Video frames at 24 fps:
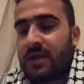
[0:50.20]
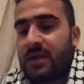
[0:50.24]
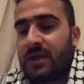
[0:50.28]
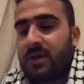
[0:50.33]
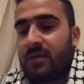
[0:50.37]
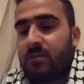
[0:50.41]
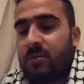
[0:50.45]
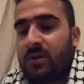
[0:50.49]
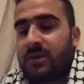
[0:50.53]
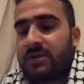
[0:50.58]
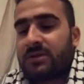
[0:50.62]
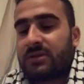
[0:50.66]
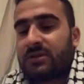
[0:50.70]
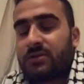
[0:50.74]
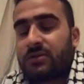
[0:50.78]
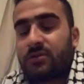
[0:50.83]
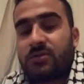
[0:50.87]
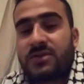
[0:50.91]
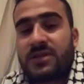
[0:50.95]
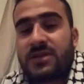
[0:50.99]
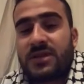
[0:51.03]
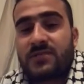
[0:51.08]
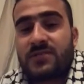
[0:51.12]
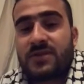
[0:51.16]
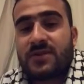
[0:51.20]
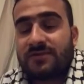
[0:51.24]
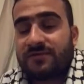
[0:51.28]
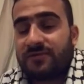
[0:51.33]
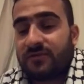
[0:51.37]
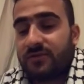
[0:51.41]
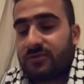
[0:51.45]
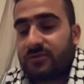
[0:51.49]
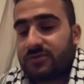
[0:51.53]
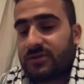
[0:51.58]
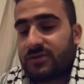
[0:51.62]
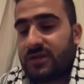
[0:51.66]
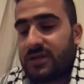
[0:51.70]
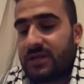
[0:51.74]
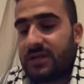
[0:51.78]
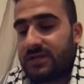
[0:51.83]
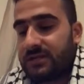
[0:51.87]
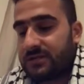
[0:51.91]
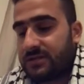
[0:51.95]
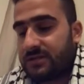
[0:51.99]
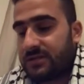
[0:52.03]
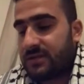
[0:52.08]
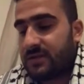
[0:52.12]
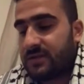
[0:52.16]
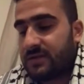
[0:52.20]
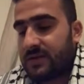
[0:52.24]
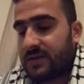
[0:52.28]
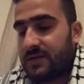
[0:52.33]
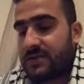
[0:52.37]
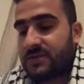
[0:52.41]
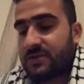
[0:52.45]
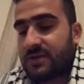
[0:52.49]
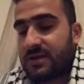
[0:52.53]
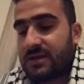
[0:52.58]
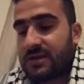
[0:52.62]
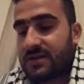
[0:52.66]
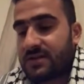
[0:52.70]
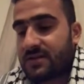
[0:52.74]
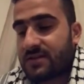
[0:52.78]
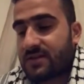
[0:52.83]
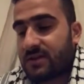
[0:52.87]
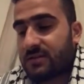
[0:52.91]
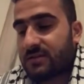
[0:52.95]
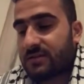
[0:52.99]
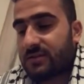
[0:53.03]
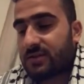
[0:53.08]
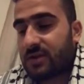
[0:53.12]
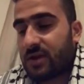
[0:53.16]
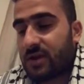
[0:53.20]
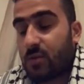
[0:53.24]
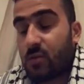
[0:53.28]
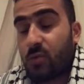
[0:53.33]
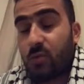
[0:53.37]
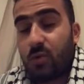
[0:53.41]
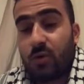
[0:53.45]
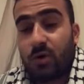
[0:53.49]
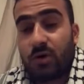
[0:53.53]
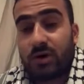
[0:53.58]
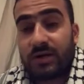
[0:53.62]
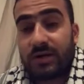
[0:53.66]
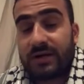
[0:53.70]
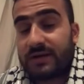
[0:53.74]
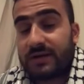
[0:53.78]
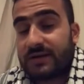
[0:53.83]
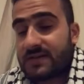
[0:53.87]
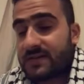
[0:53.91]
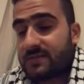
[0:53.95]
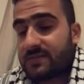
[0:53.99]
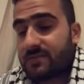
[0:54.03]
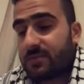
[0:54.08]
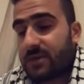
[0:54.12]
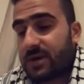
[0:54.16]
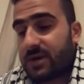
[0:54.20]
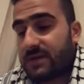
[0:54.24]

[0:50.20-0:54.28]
But in 2014, Israel started a war against